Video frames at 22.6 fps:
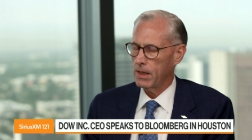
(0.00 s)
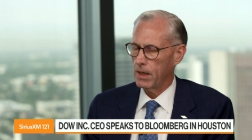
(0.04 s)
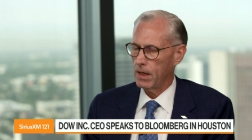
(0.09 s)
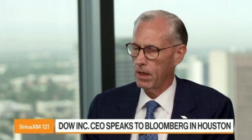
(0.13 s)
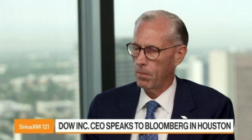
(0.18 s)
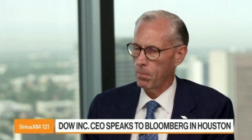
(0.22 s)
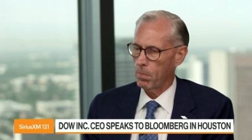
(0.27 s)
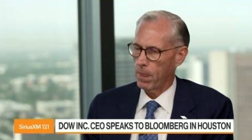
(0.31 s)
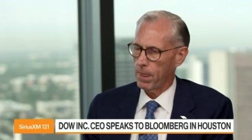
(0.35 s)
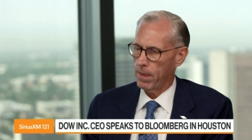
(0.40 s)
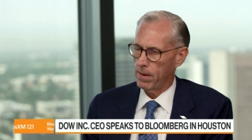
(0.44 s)

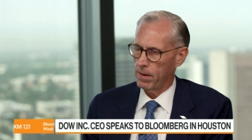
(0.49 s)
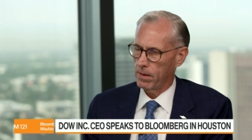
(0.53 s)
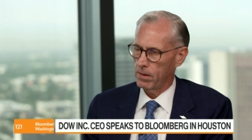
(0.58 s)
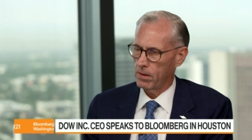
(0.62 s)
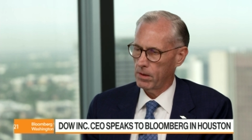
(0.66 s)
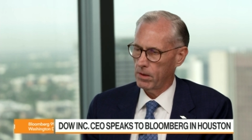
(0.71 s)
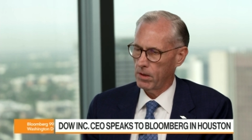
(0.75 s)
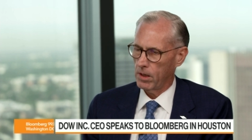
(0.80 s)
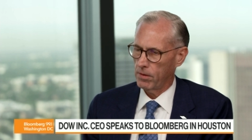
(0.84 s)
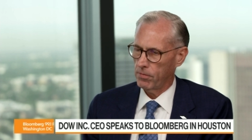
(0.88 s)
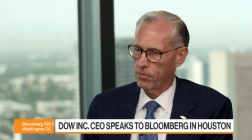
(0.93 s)
Um,
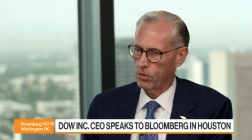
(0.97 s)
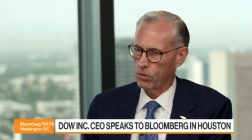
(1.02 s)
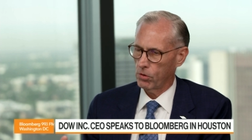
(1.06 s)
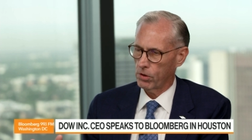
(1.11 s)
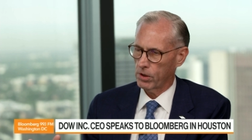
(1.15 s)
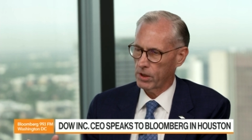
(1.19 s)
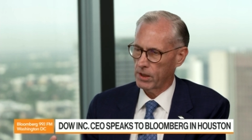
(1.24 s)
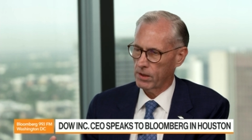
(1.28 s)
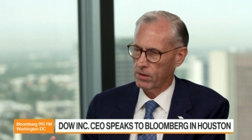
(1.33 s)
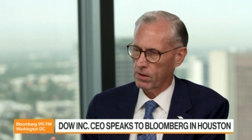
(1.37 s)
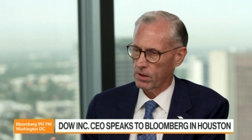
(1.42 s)
if you
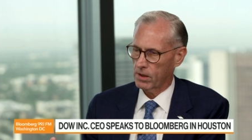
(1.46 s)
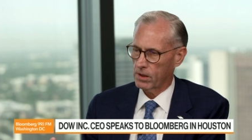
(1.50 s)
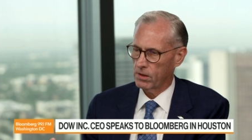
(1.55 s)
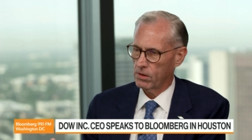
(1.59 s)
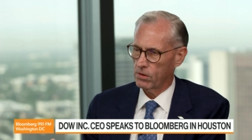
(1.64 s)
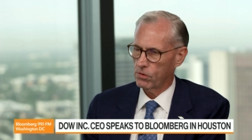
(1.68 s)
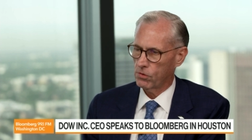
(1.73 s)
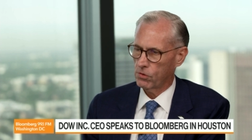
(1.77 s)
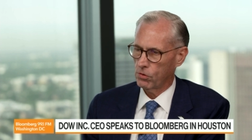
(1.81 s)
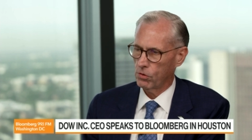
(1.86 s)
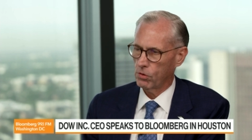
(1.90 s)
look at the
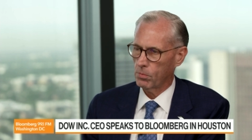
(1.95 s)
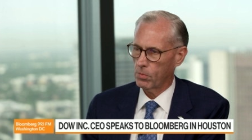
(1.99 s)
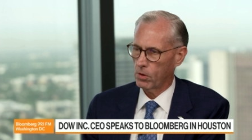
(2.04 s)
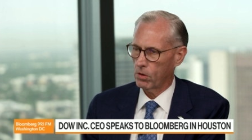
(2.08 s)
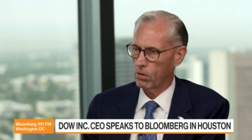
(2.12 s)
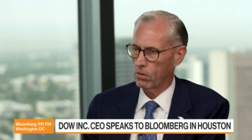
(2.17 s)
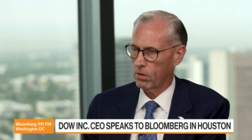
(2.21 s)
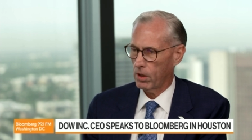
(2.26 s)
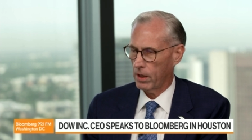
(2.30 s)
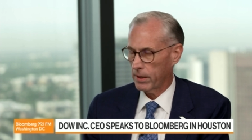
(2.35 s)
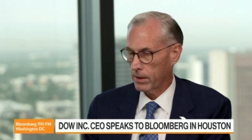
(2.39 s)

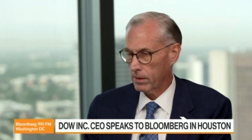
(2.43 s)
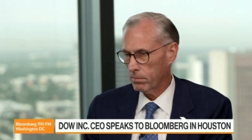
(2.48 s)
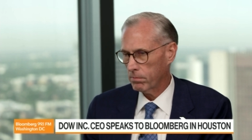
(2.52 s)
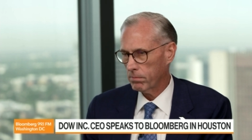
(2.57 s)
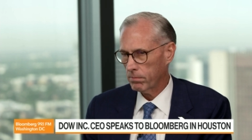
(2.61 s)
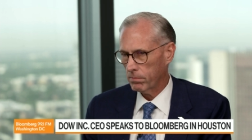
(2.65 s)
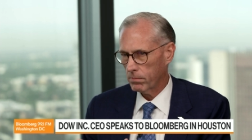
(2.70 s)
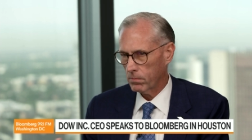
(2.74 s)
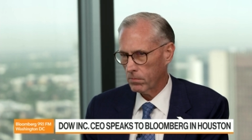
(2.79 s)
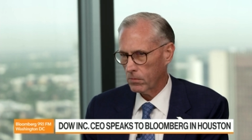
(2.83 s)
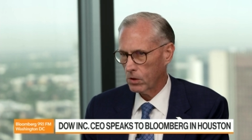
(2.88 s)
consumer, like
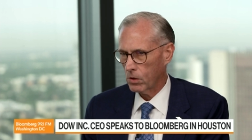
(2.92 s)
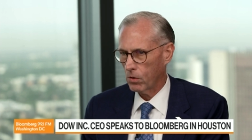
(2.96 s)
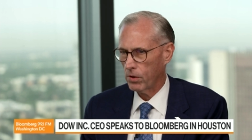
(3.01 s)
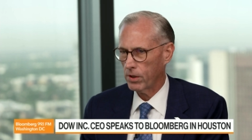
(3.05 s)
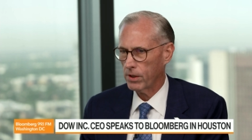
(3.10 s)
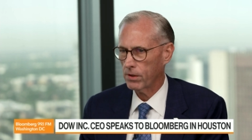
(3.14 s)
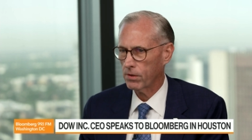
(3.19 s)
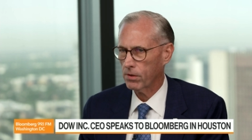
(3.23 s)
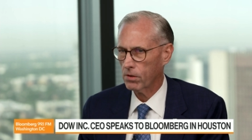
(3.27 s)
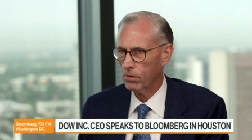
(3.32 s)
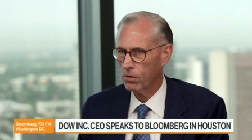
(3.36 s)

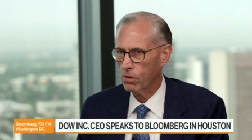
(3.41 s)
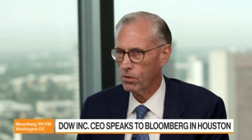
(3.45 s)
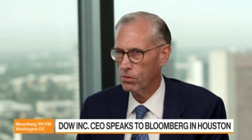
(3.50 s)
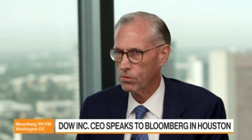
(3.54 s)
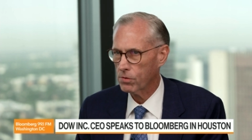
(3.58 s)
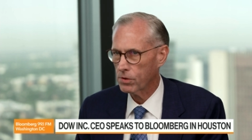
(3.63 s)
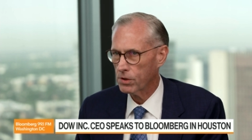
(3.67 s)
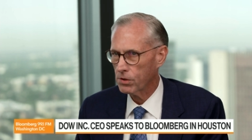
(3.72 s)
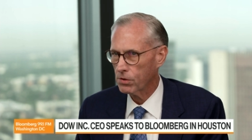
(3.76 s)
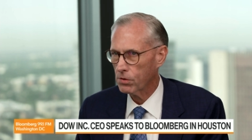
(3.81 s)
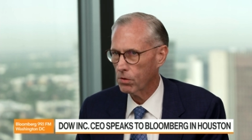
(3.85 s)
going to the
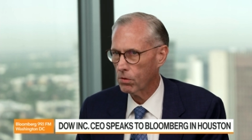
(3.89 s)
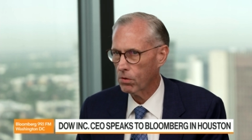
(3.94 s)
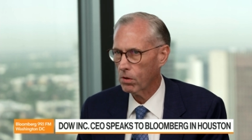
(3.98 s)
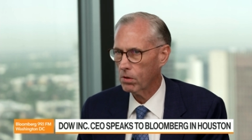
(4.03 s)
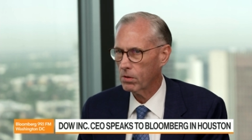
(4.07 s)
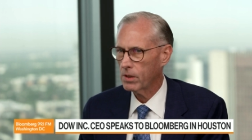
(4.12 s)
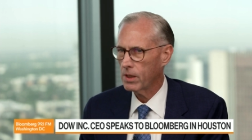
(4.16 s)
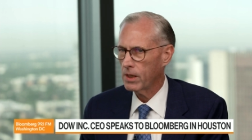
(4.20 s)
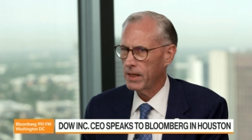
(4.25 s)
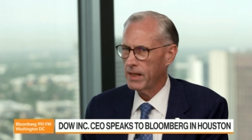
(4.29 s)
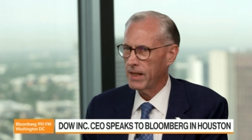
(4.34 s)
grocery
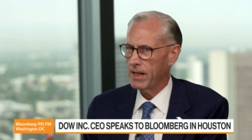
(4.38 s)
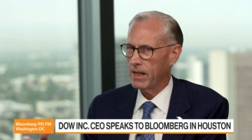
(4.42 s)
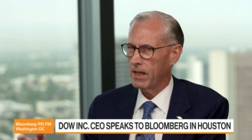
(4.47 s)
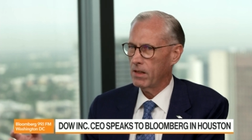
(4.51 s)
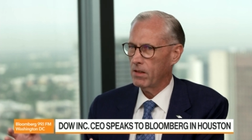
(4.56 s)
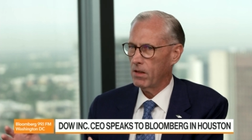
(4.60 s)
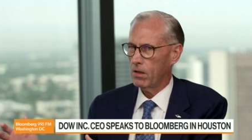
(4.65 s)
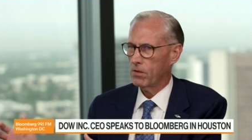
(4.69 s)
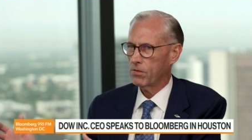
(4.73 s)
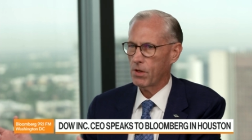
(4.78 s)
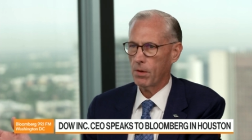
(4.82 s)
store,
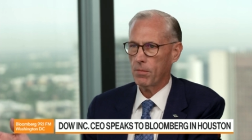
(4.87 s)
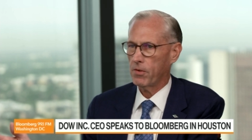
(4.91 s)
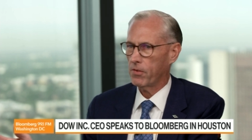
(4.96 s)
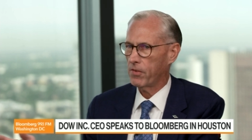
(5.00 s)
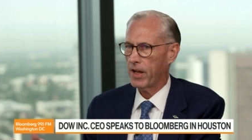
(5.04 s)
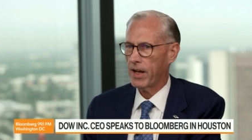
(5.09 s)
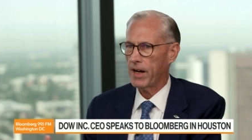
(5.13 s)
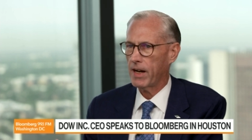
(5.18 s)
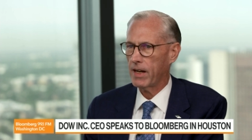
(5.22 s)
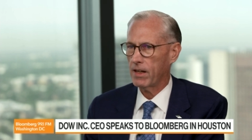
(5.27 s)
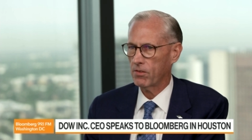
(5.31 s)
some of
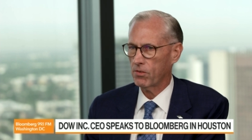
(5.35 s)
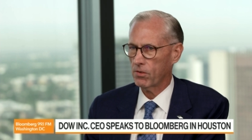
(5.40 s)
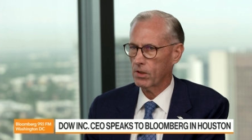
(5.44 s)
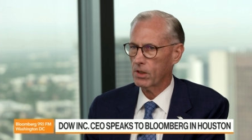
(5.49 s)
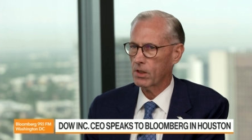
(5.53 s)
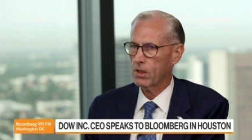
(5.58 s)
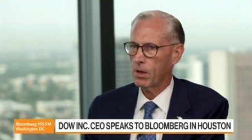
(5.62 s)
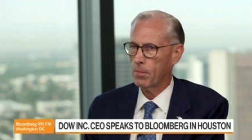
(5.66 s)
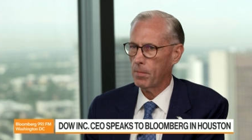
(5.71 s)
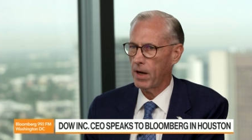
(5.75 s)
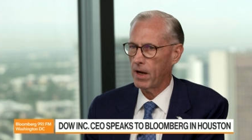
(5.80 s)
that
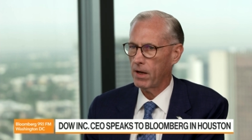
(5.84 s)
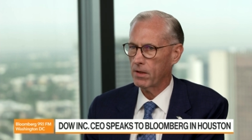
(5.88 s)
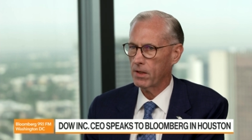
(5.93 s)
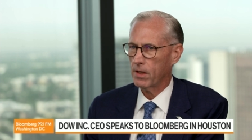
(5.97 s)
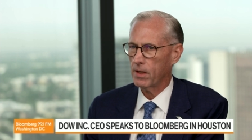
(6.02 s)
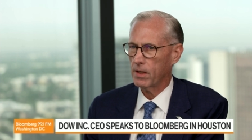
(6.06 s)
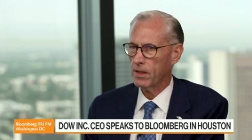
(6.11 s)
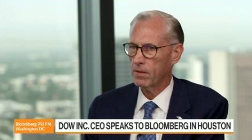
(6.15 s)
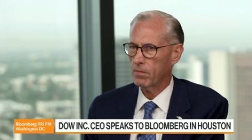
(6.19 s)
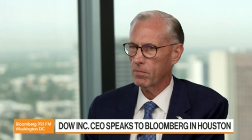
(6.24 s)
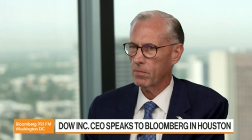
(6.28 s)
hasn't come out
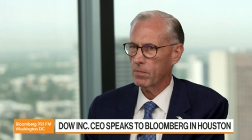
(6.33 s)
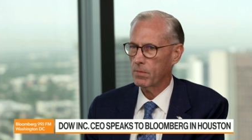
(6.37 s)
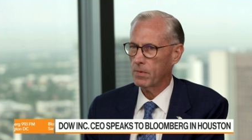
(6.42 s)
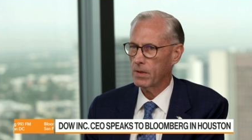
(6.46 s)
yet.